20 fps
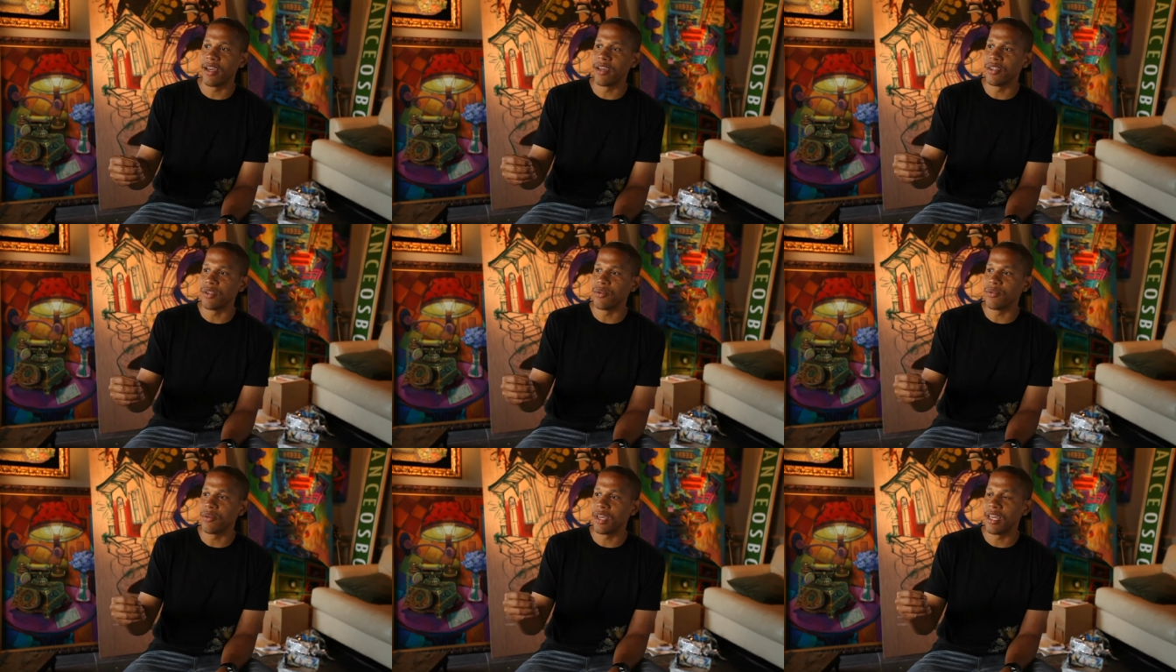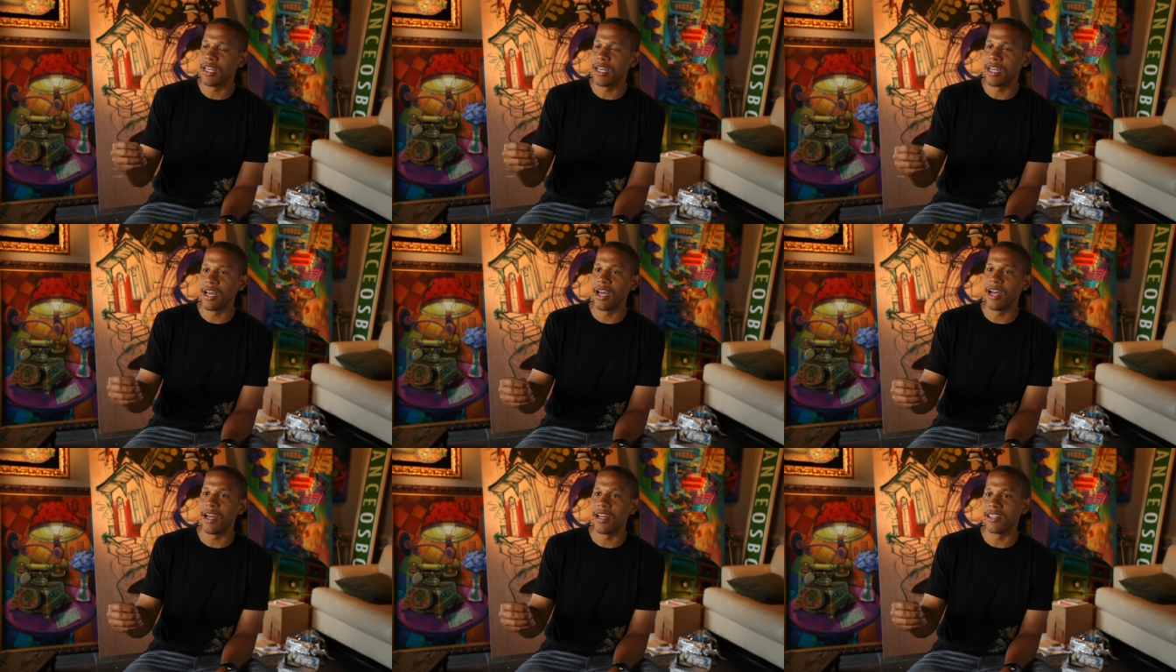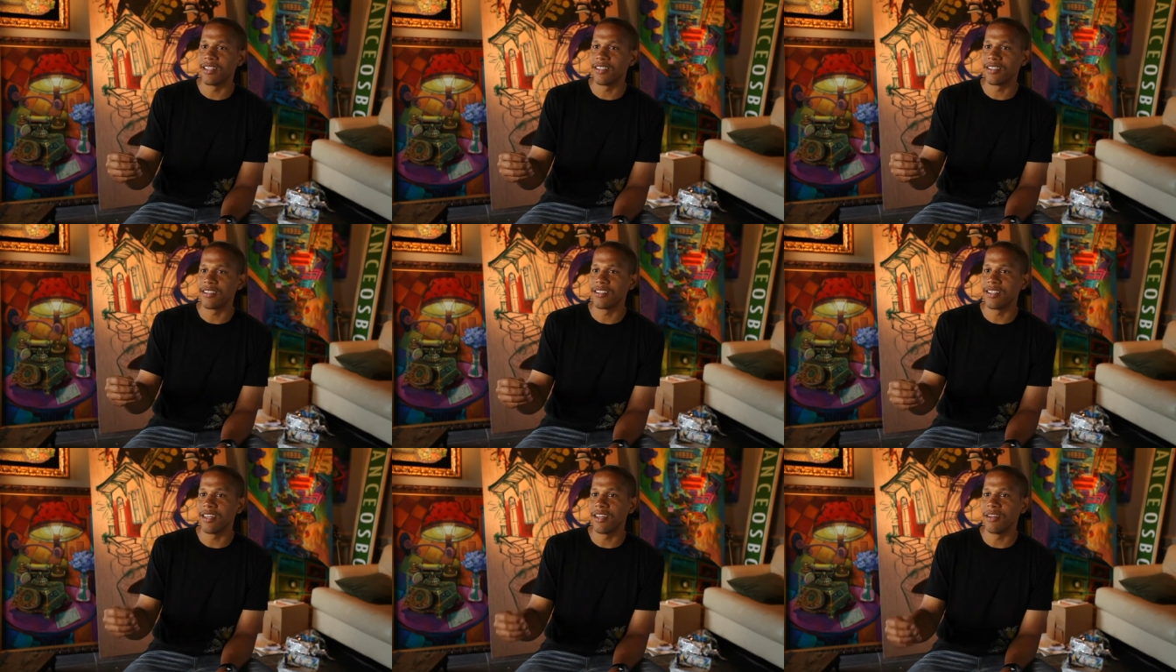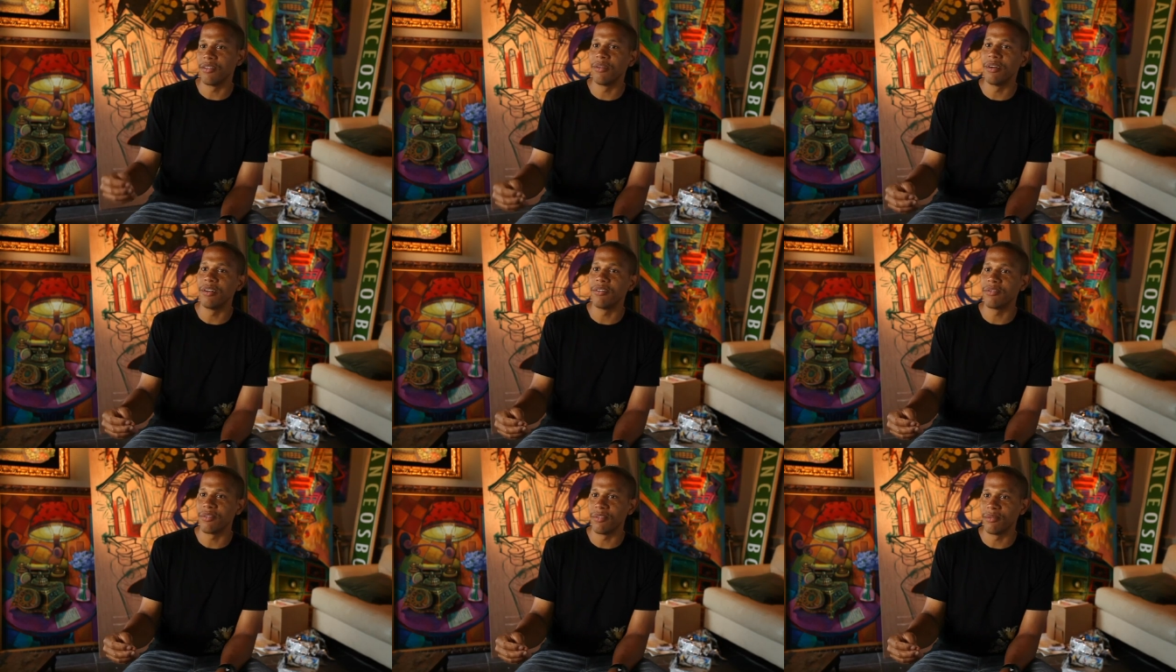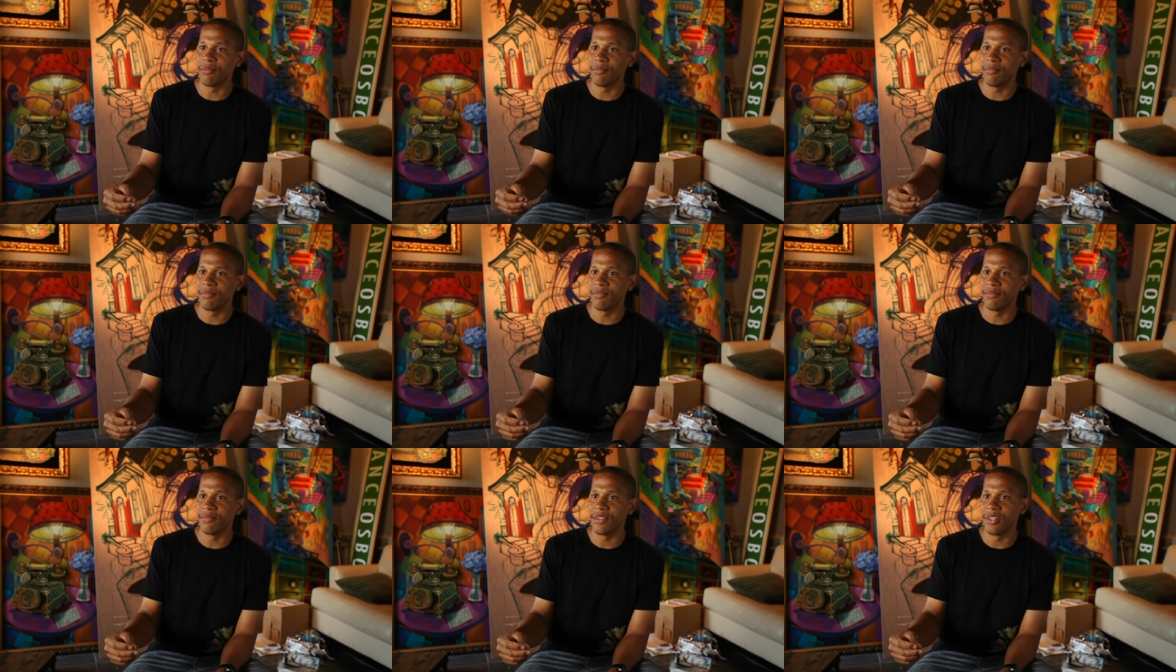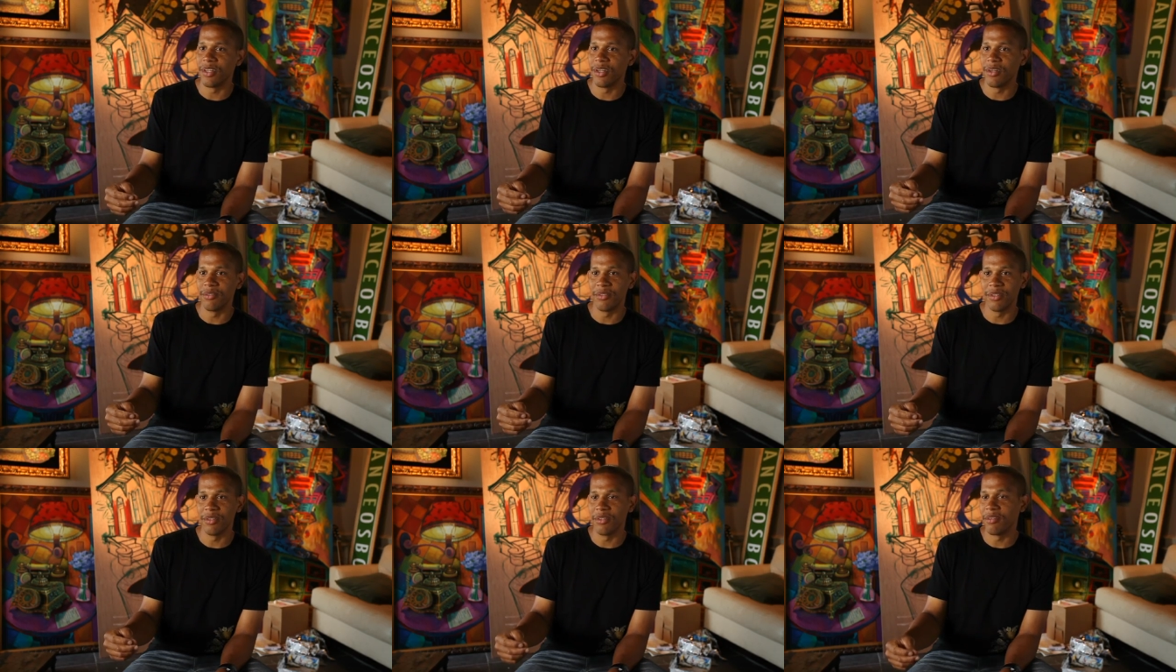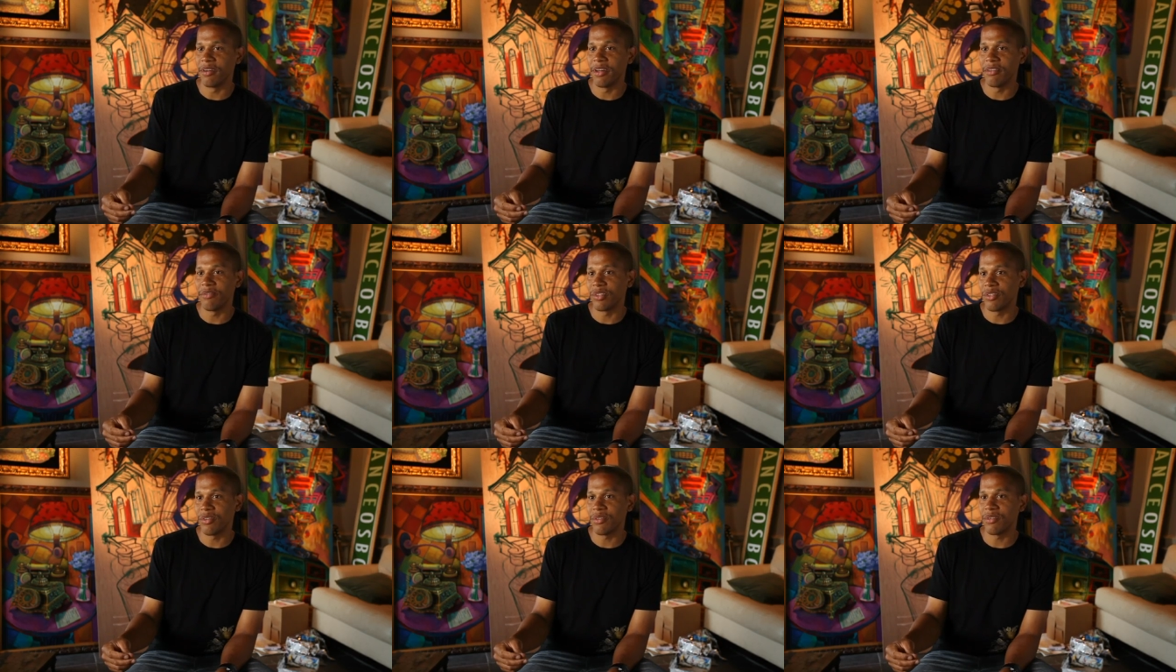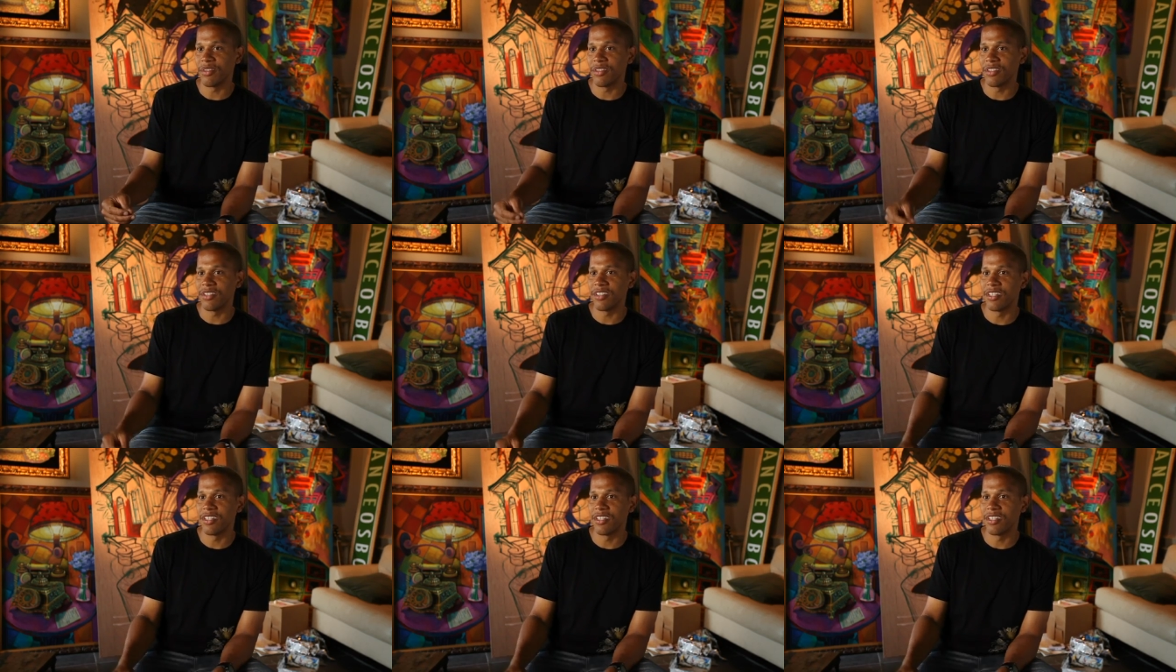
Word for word: that you cannot stay away from. You know, you don't have a choice.